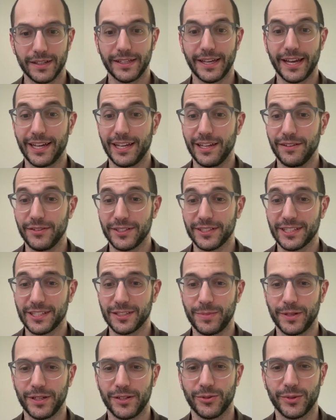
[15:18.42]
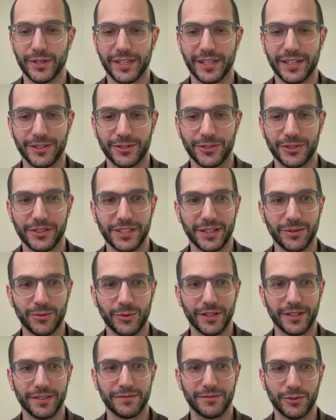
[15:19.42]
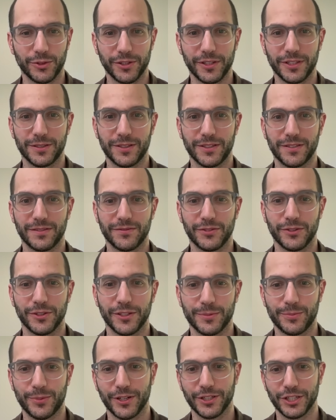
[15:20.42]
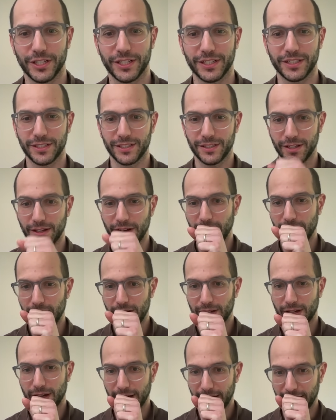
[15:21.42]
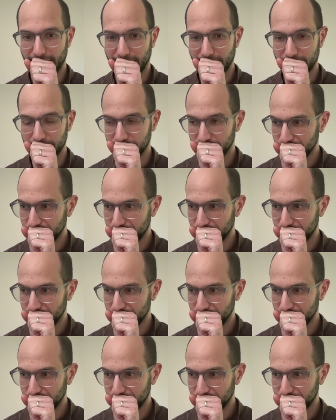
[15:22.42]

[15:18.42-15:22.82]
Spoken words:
Yeah, evals has been a really interesting one for this project. Um,